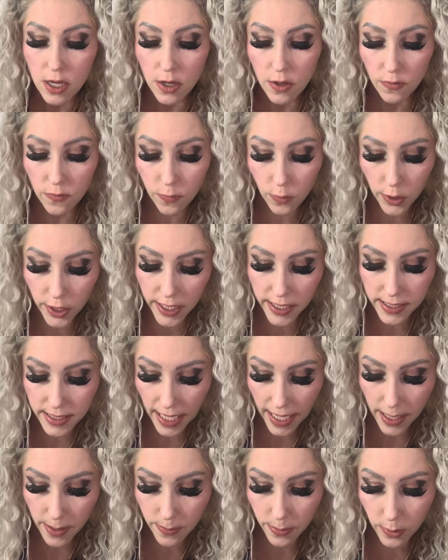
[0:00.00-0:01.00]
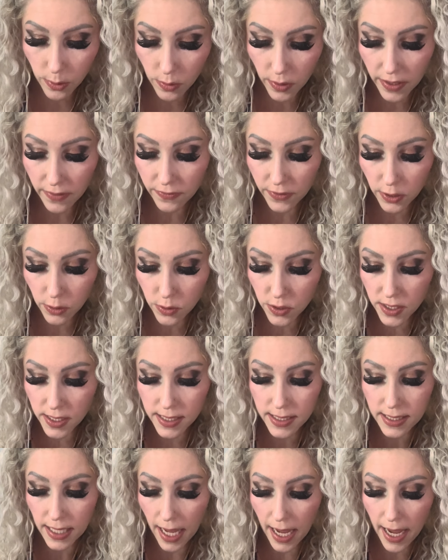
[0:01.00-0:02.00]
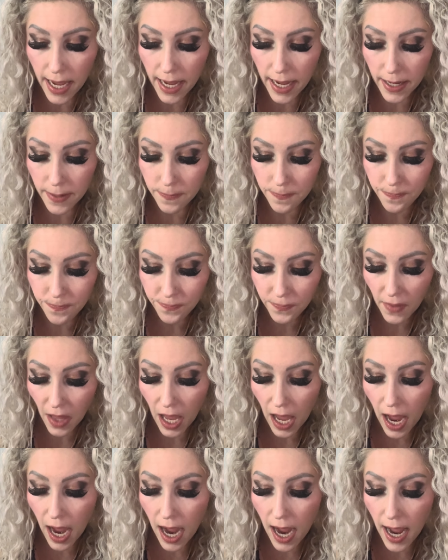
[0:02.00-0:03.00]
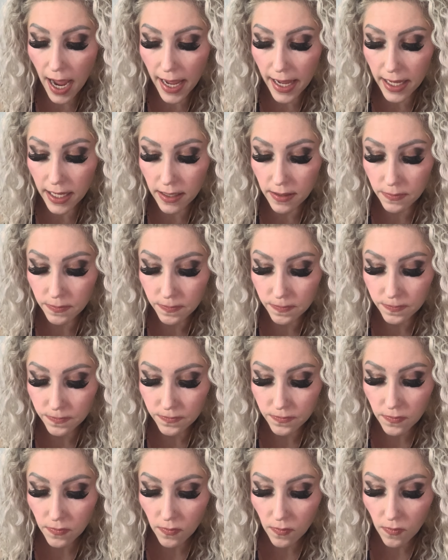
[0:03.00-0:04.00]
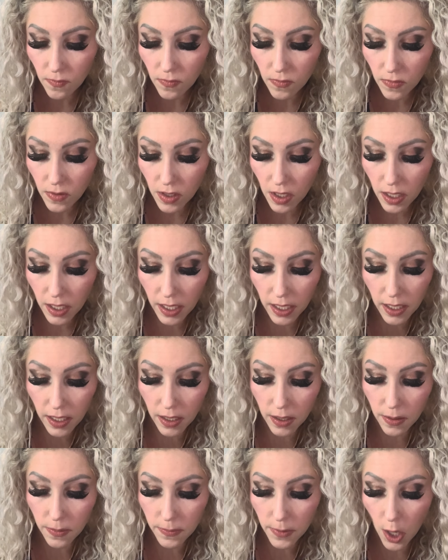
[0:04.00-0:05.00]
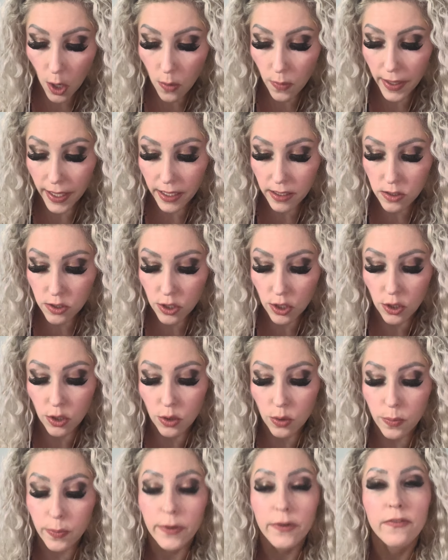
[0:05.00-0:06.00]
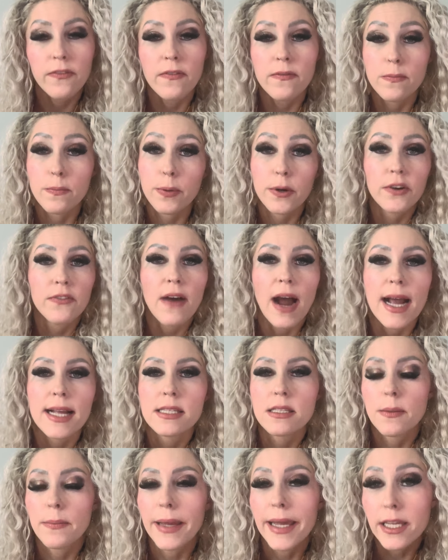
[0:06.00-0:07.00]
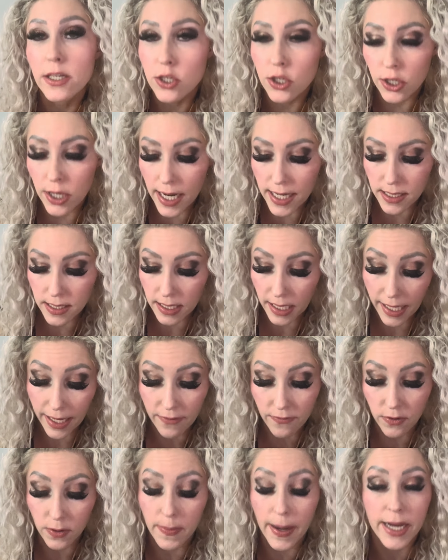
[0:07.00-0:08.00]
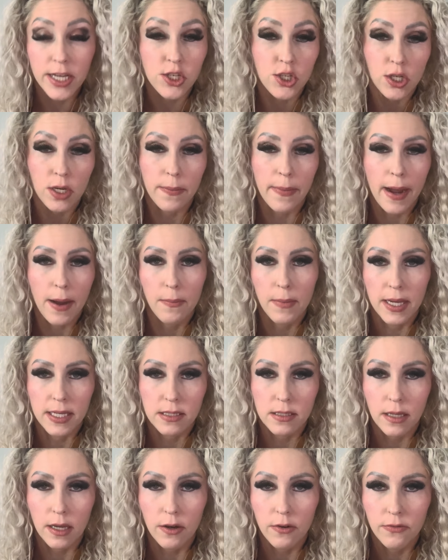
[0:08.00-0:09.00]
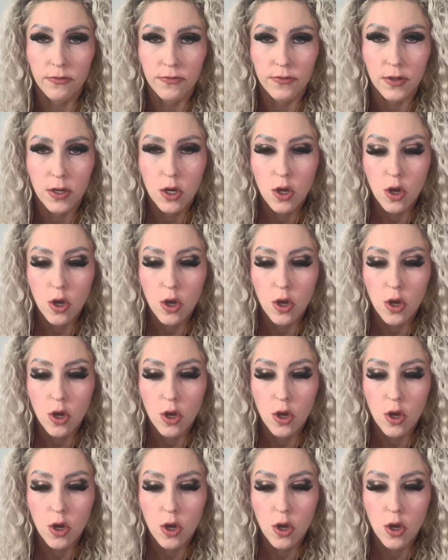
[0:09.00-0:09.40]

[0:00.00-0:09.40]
For example, if you just say, I am going to provide some interesting information about myself.